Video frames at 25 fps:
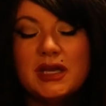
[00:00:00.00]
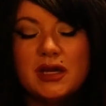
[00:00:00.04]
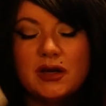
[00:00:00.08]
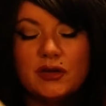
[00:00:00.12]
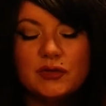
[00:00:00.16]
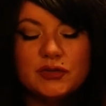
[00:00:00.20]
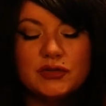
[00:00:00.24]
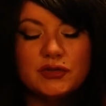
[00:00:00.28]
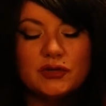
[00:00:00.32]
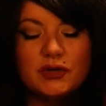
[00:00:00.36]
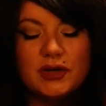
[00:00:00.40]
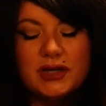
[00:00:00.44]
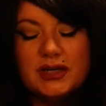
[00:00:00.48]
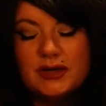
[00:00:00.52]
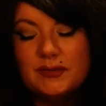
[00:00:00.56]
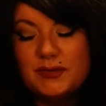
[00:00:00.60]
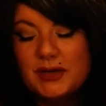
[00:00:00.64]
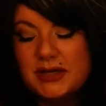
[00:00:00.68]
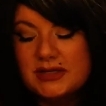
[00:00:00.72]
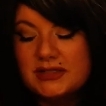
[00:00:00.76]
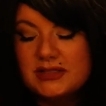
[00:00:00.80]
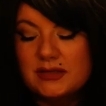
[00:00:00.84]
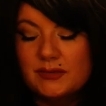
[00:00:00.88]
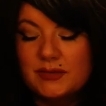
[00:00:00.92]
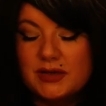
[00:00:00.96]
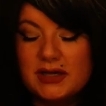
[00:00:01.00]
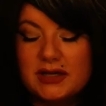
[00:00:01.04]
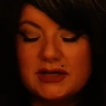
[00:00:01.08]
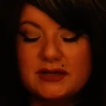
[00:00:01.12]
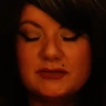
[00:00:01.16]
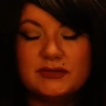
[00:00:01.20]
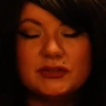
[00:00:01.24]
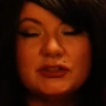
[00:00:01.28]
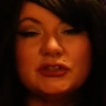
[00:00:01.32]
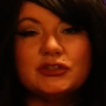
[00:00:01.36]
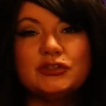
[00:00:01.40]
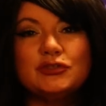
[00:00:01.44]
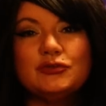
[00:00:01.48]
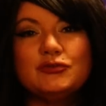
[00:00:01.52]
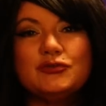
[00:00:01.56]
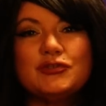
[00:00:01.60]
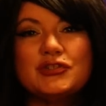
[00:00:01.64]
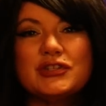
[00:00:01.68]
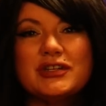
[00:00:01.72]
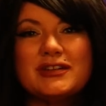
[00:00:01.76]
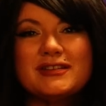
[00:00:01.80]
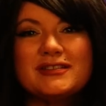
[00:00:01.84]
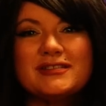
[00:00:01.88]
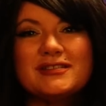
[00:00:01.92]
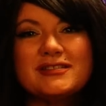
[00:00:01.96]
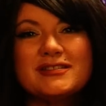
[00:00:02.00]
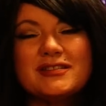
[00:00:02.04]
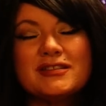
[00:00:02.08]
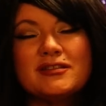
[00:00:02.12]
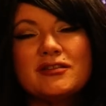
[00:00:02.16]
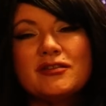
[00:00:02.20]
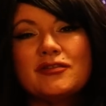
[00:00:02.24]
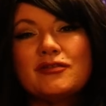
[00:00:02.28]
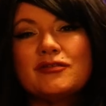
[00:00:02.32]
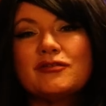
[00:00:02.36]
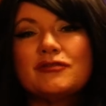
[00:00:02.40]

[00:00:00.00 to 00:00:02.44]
It was created by some kind of illusions in the